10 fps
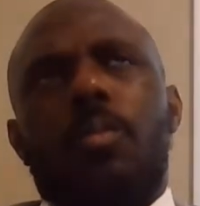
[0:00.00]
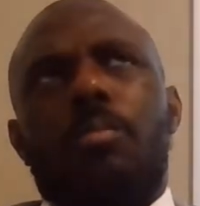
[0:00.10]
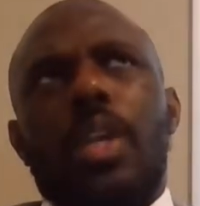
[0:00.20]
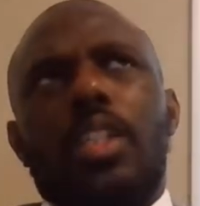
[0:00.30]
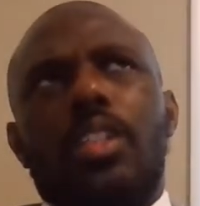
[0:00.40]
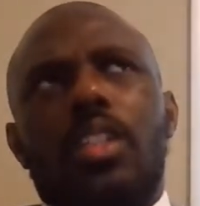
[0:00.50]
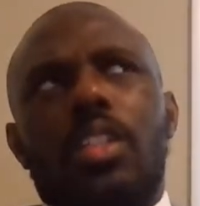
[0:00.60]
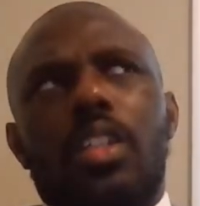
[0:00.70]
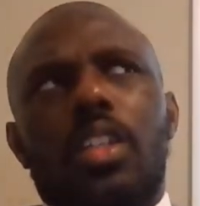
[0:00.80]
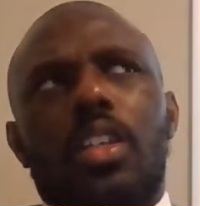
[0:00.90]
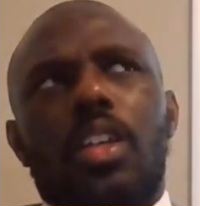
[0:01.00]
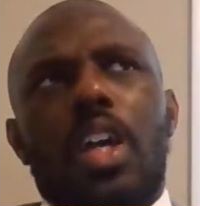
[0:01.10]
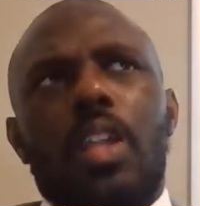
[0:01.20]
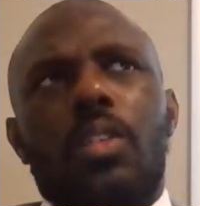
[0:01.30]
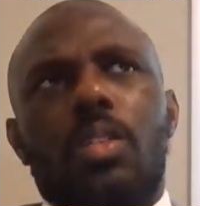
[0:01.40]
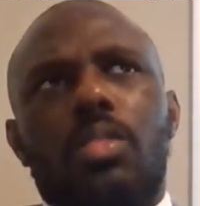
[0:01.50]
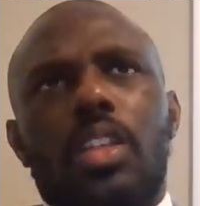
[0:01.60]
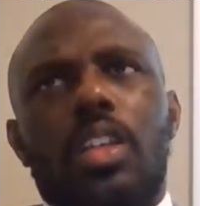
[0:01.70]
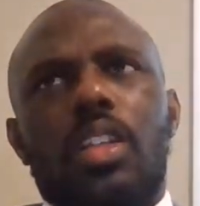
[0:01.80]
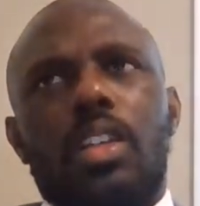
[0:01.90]
basically, I don't
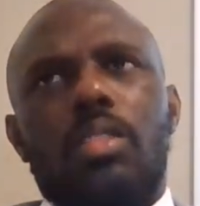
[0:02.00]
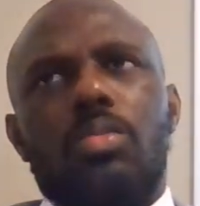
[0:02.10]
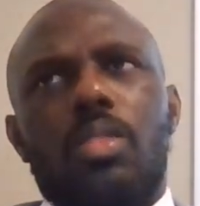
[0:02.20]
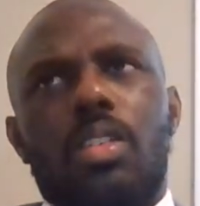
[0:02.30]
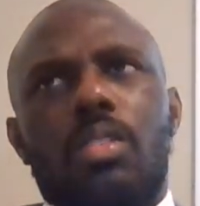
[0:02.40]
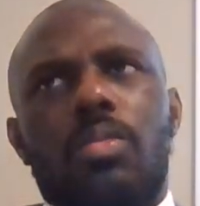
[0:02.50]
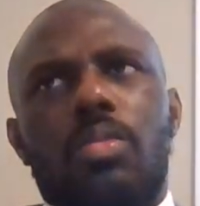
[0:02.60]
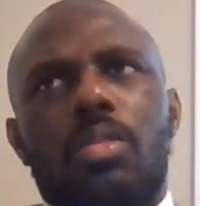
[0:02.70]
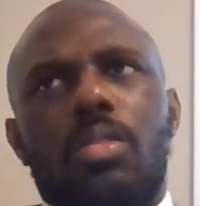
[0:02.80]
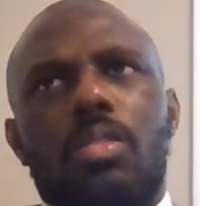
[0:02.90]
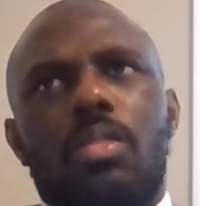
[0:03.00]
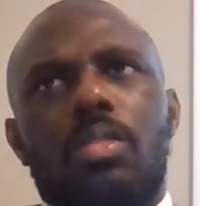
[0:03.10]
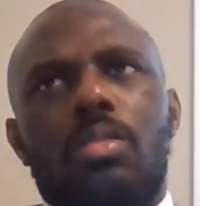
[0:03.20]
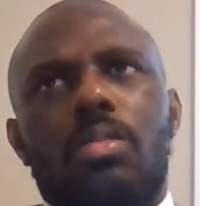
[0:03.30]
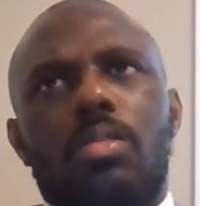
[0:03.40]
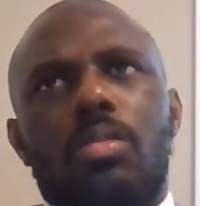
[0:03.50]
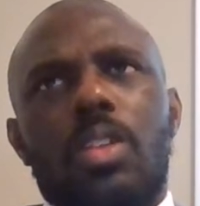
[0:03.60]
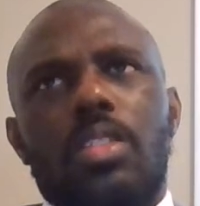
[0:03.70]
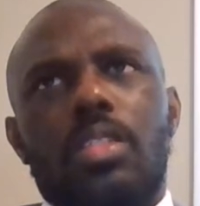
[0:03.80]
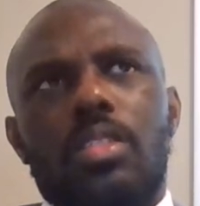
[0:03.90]
think it ends well for the
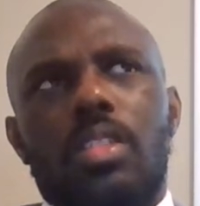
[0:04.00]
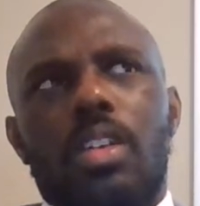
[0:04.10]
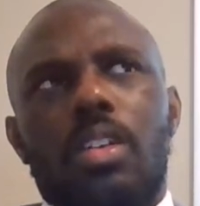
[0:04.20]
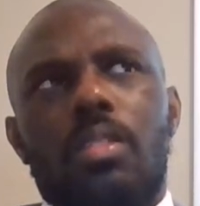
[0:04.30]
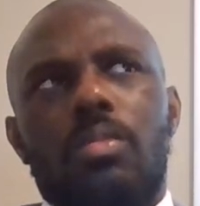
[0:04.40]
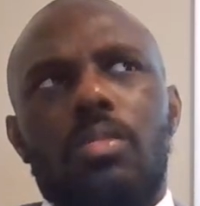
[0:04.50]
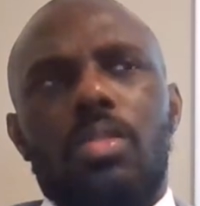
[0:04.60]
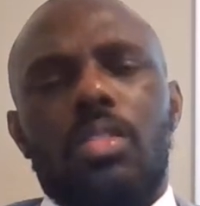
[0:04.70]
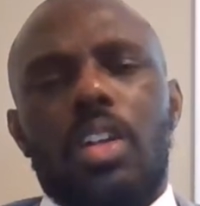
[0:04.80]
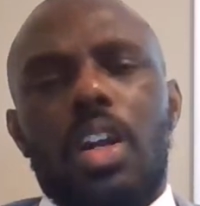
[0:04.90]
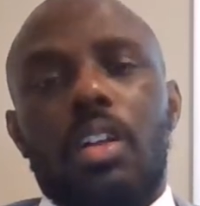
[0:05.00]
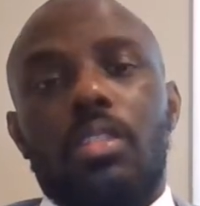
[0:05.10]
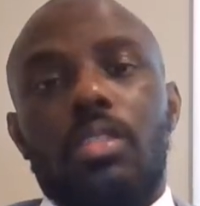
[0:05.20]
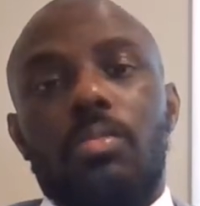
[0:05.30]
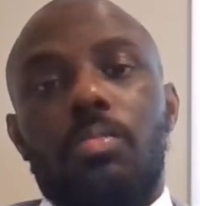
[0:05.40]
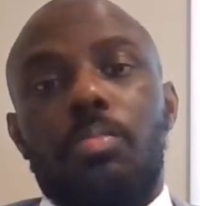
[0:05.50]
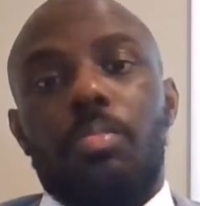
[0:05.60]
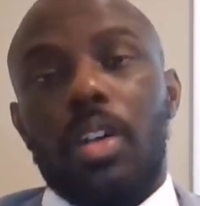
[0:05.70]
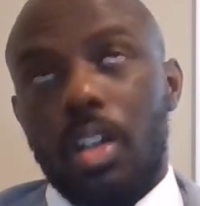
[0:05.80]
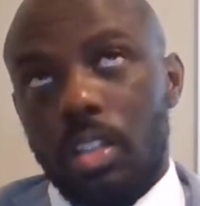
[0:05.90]
residents of Northern Ireland,
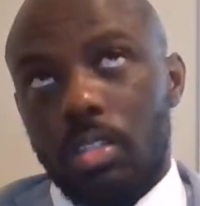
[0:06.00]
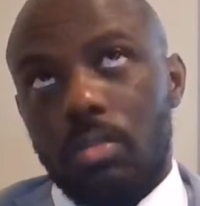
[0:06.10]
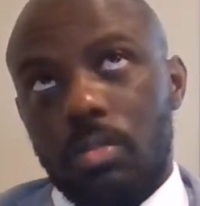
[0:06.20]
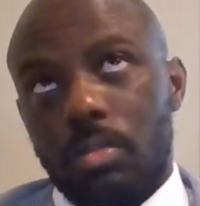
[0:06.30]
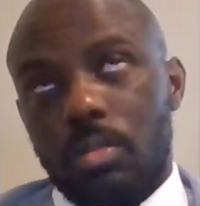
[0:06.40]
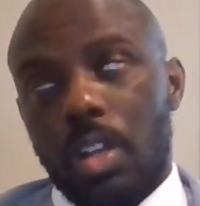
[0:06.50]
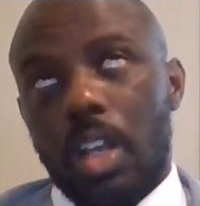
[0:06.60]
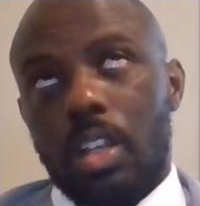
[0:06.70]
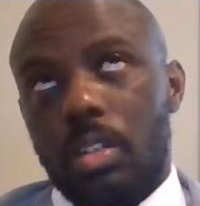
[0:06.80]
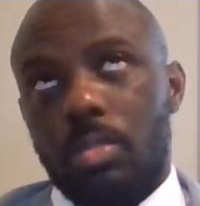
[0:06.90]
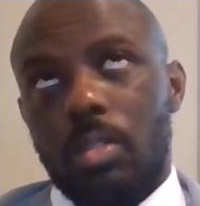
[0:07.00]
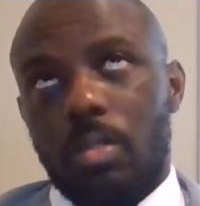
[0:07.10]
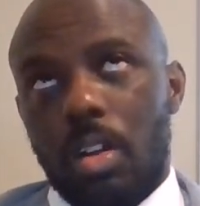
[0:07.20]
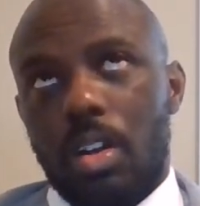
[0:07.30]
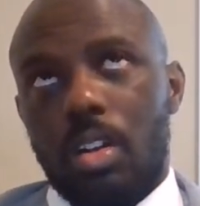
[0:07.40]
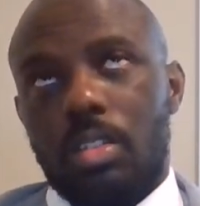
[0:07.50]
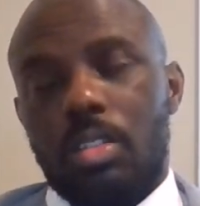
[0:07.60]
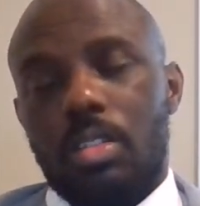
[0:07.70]
but I could be wrong